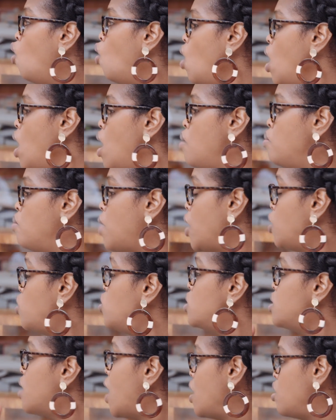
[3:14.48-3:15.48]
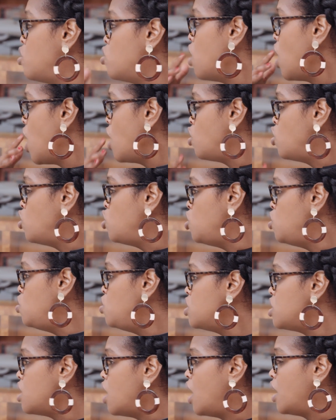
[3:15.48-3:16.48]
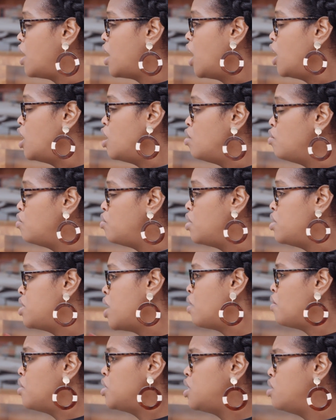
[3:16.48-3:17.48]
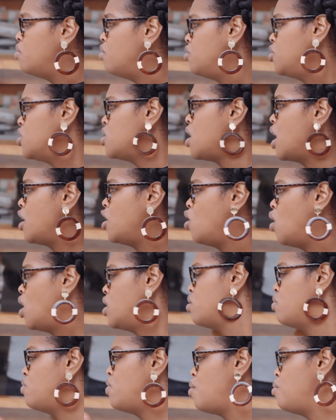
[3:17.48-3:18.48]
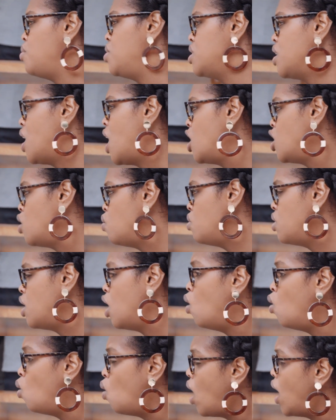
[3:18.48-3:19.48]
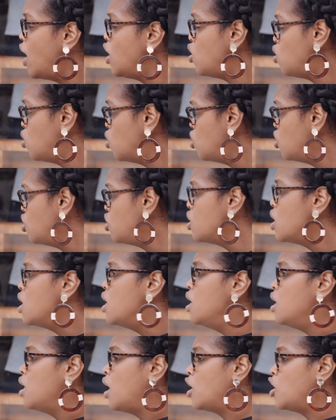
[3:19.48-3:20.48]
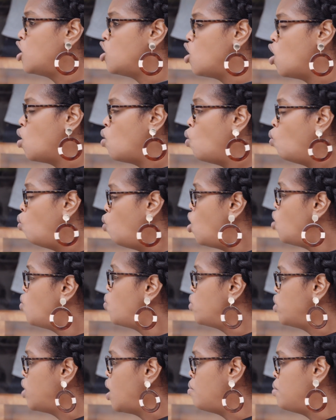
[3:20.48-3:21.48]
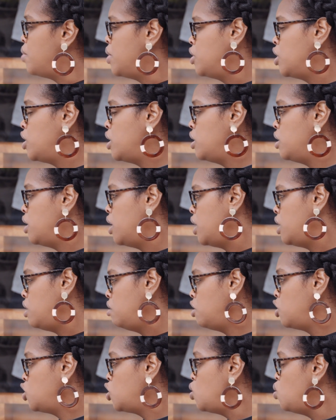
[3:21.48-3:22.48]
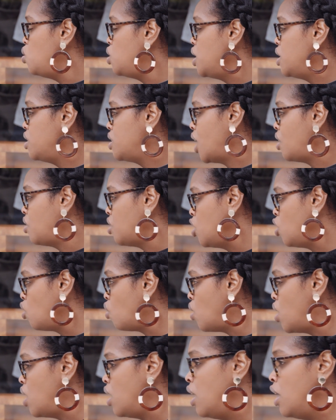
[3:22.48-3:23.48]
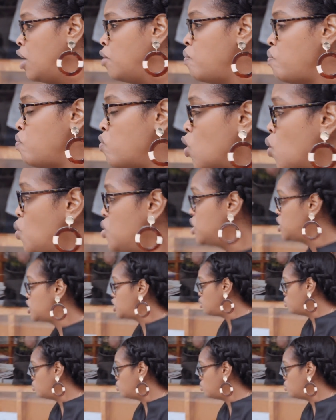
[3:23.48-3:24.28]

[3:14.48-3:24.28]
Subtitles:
I could use that kind of narrative. I'm just like, you know, as a feminist, argue with that, or I could, like, you know, work with them in the two things that they agree in, which is